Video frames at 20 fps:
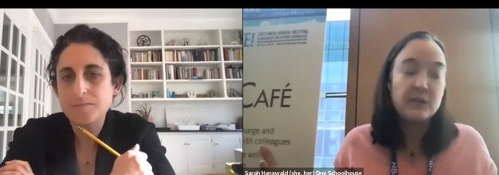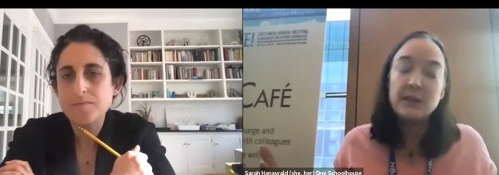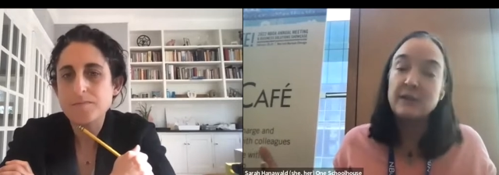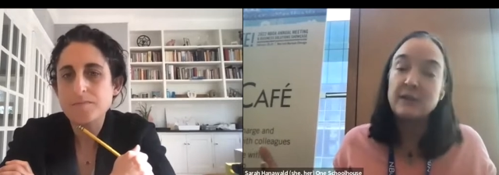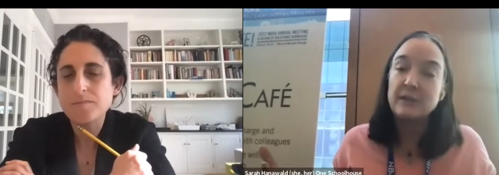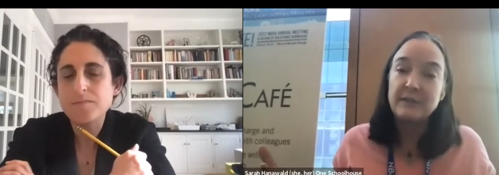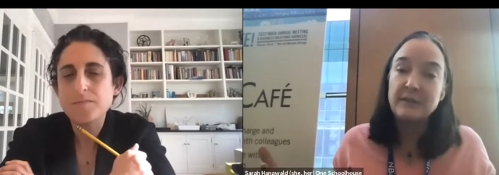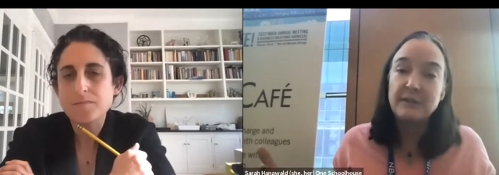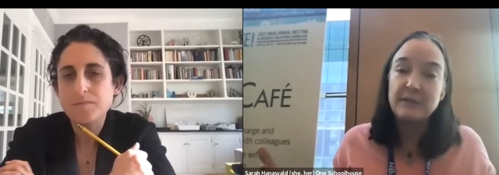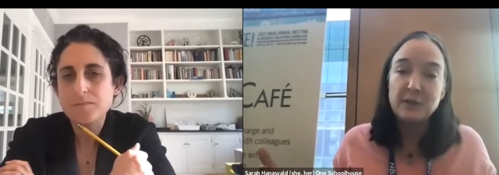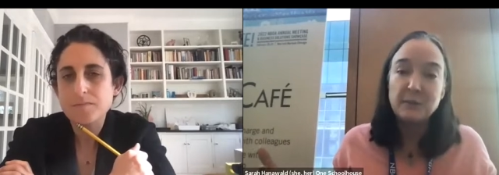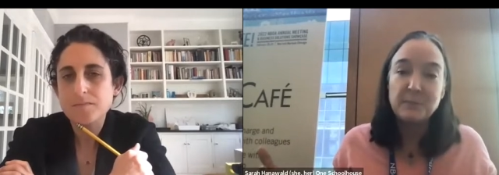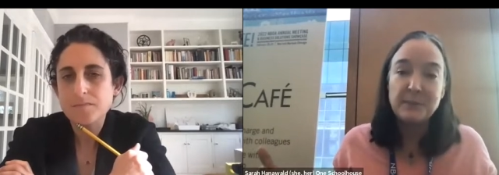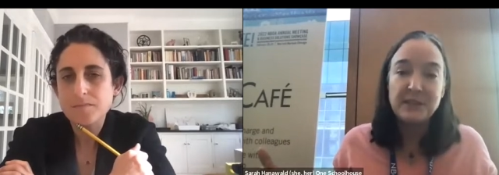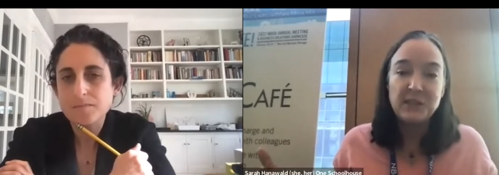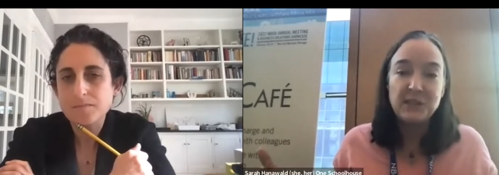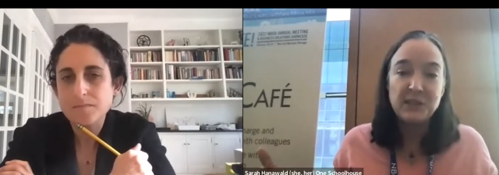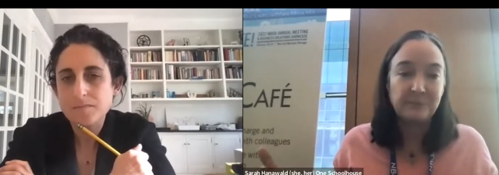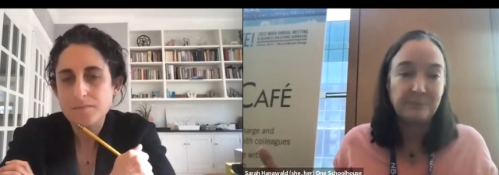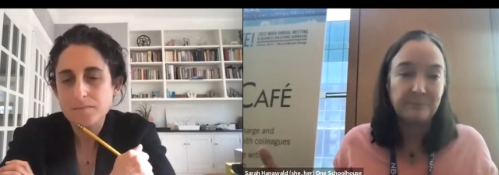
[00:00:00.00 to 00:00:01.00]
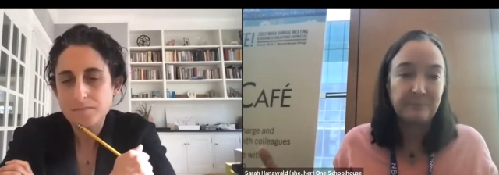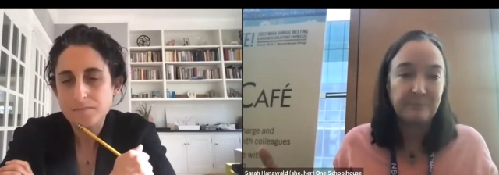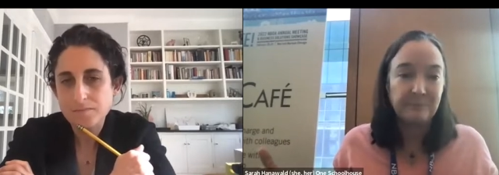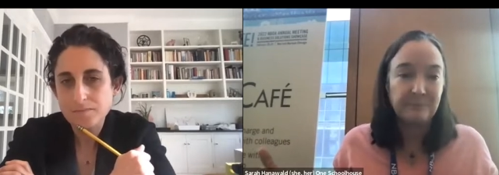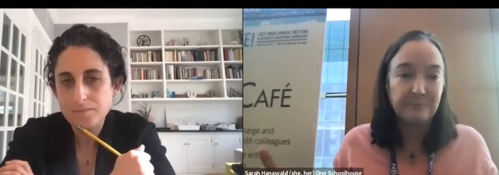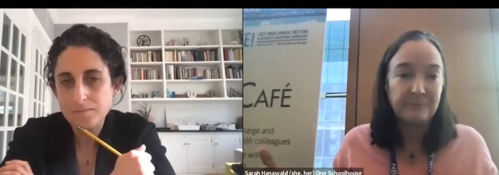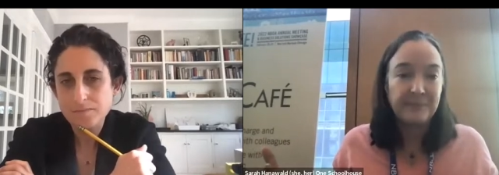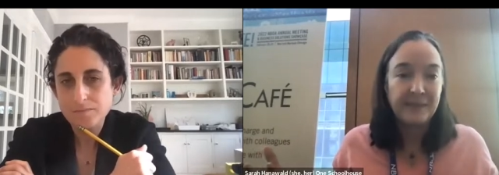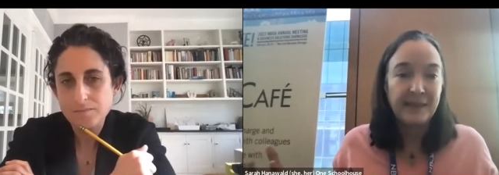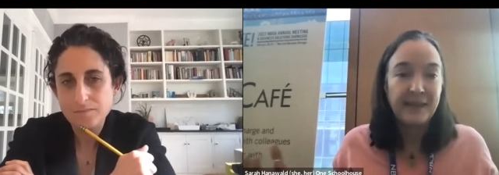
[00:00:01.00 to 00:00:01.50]
Speaker 1: to show that you're living your
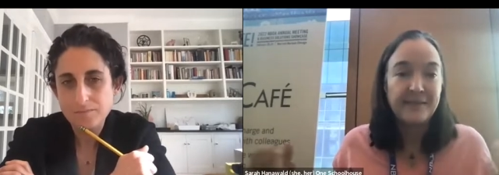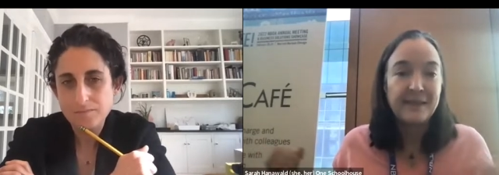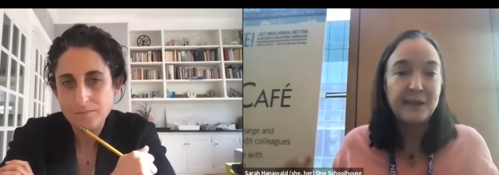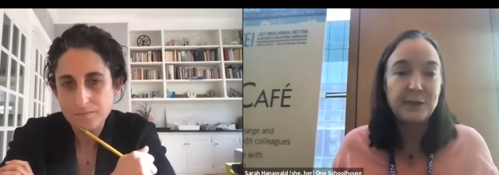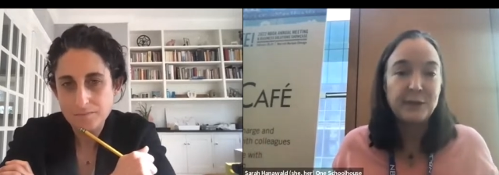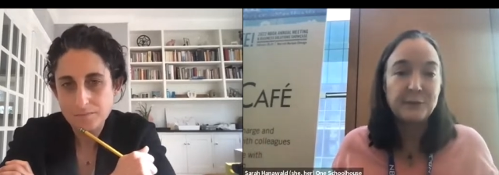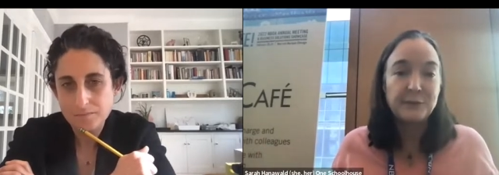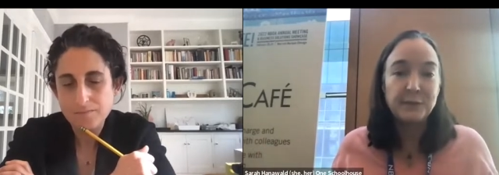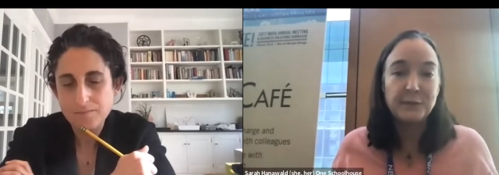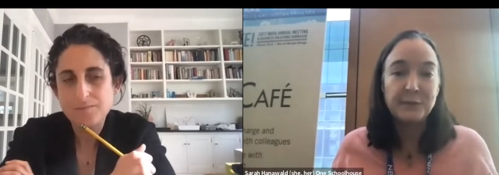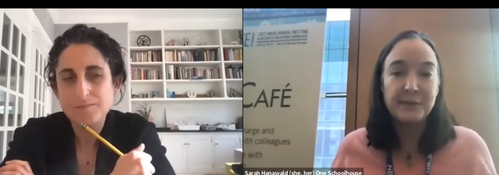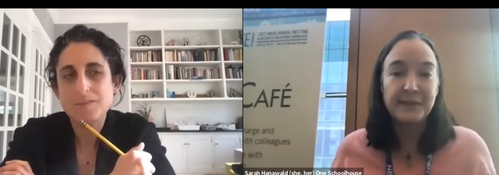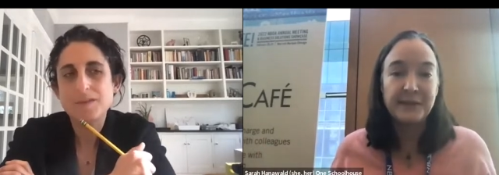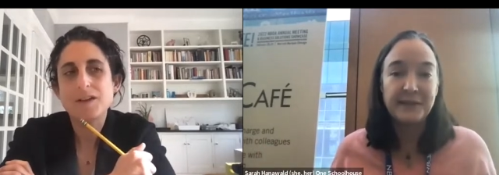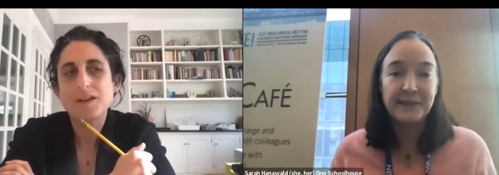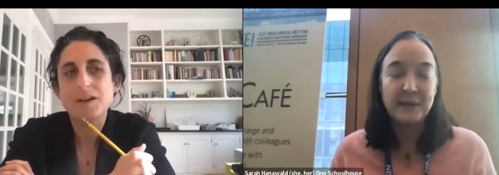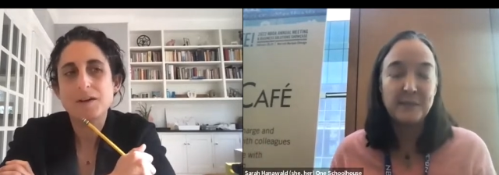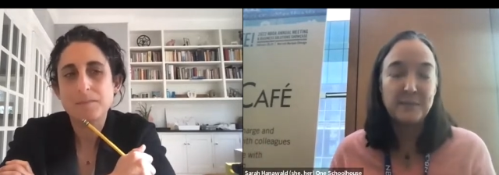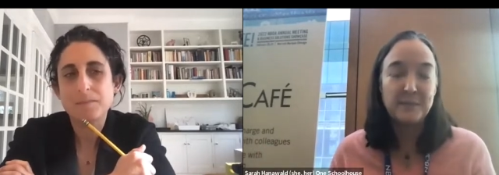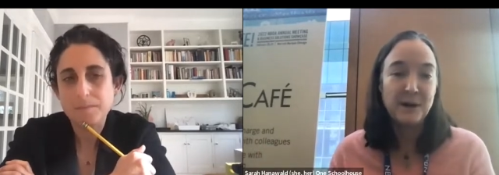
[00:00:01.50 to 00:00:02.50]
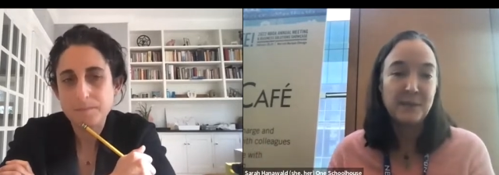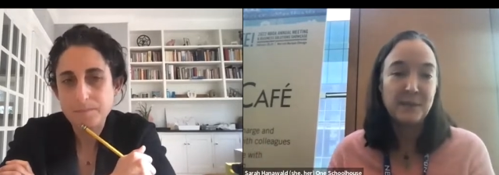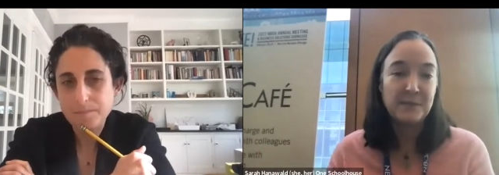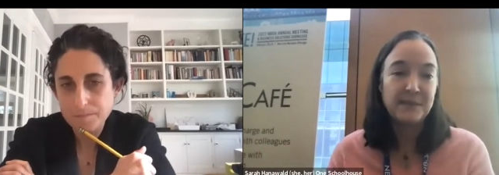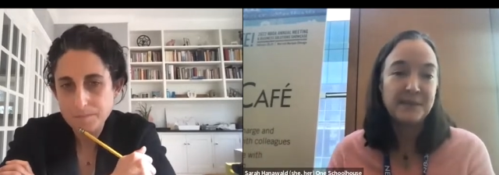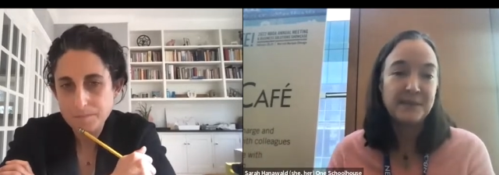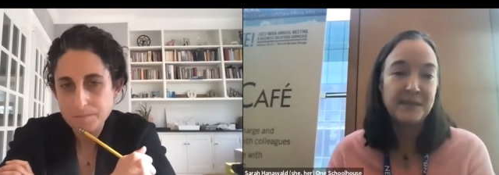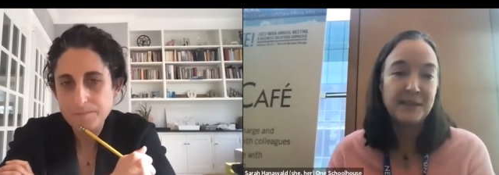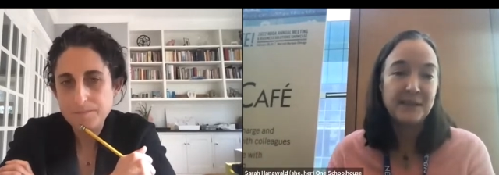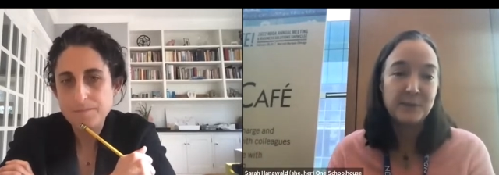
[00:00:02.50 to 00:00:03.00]
mission and that you're fulfilling
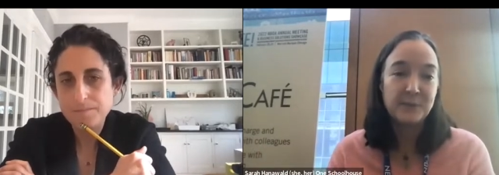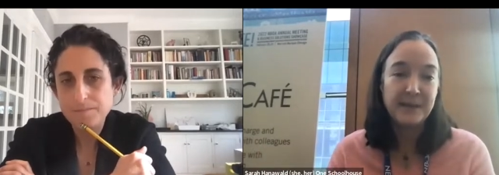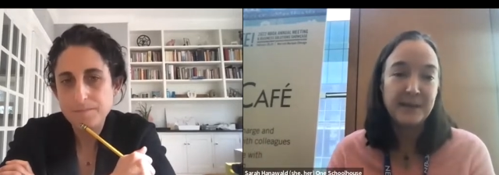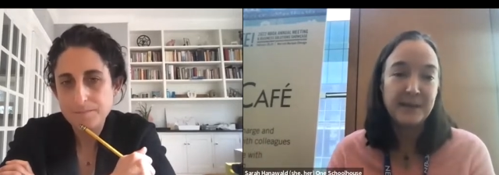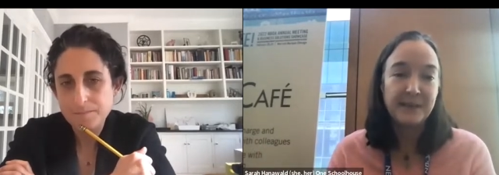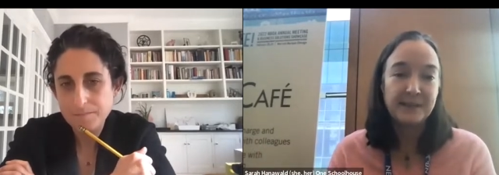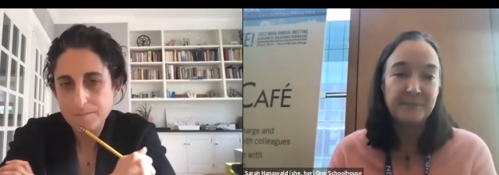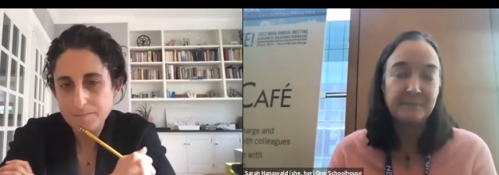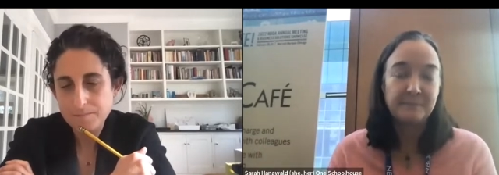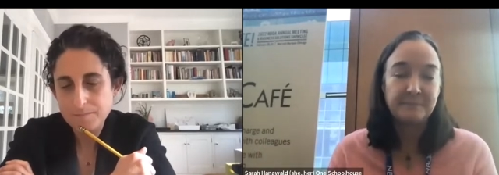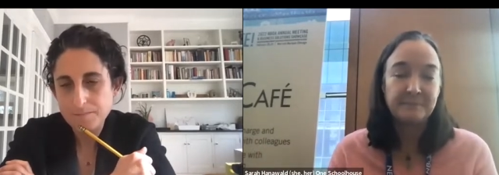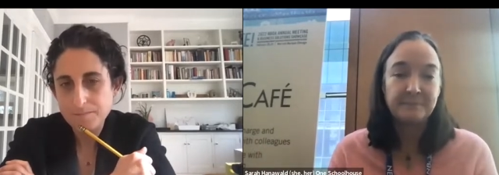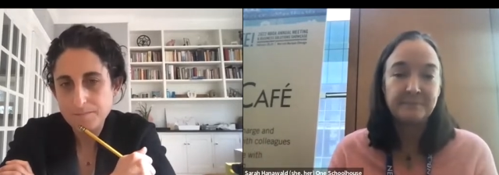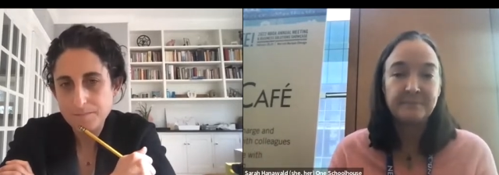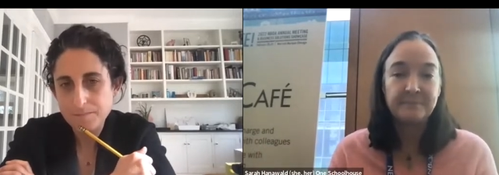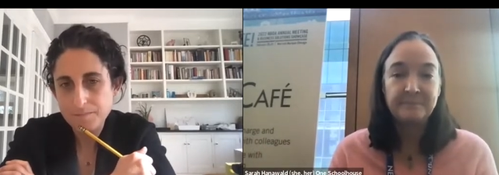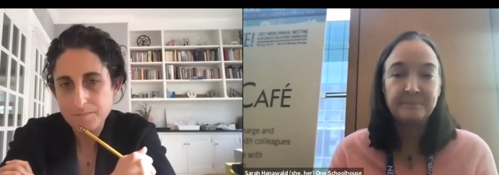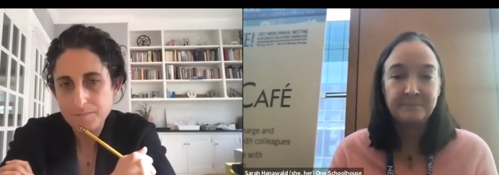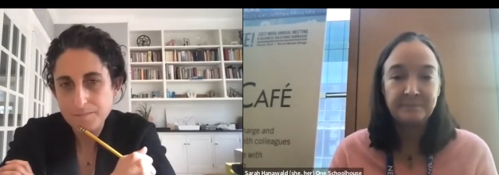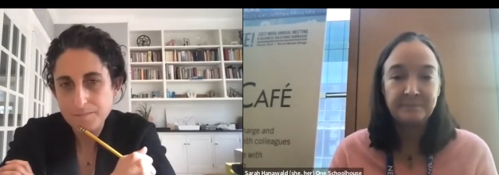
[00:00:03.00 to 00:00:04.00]
that promise that you made.